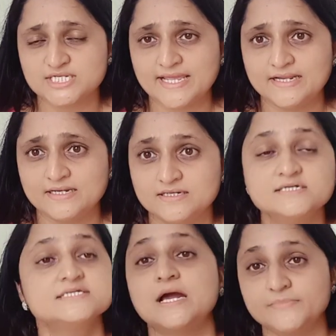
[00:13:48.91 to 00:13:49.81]
And
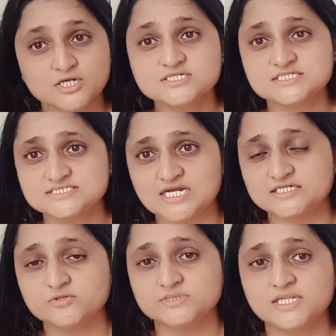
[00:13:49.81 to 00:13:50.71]
because it started
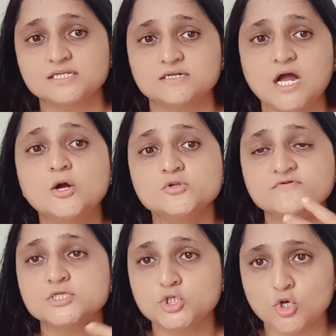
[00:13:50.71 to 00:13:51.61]
with how do we
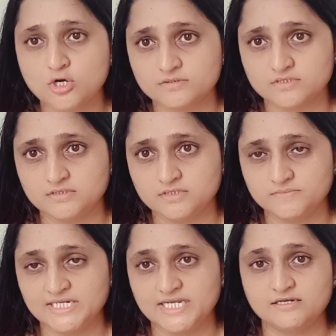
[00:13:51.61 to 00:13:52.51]
cure
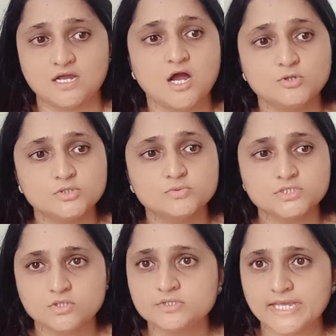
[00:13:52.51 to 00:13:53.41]
malaria, how do we
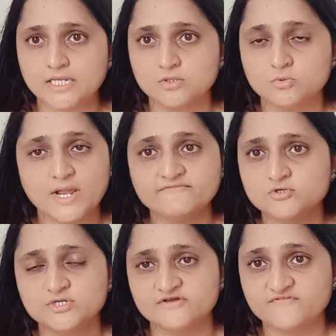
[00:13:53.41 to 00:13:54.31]
cure dengue, why we
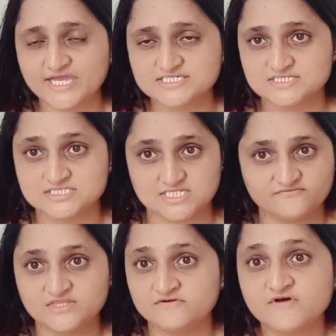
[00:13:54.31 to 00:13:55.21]
don't have vaccines if they
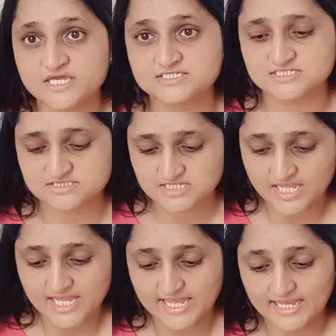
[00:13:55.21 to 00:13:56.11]
are viruses,
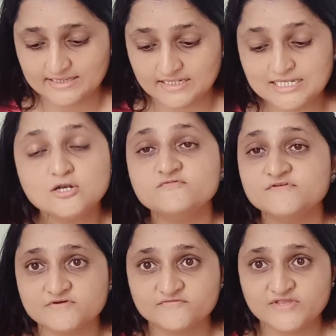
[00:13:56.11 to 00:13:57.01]
and then yellow
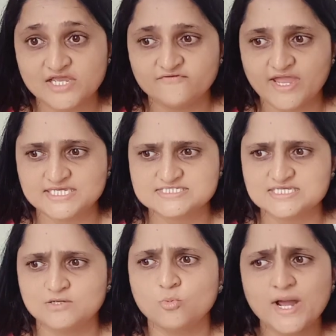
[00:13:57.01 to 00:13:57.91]
fever we have
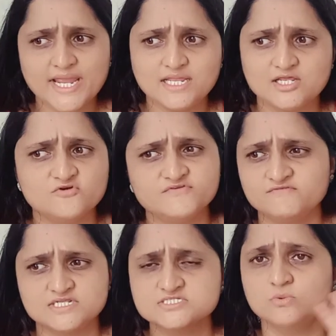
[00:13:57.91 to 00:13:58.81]
vaccine, why yellow fever
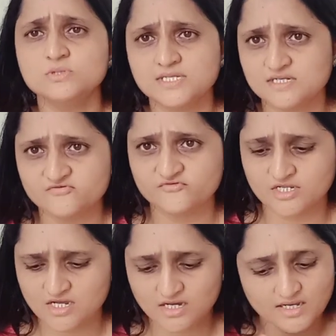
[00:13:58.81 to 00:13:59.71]
is only in
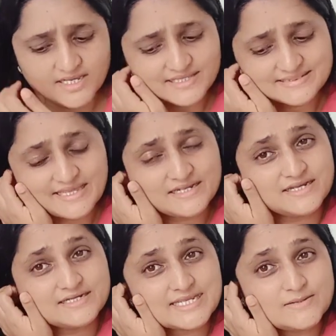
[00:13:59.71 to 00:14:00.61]
Africa. Then
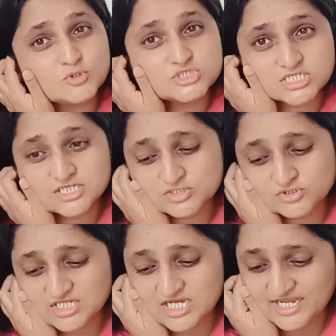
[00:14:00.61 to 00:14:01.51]
it came to
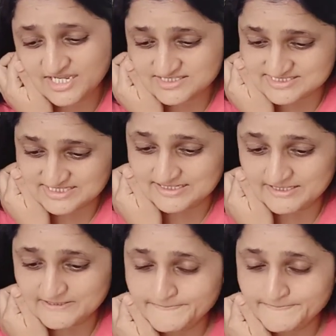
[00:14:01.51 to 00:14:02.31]
chikungunya and Zika.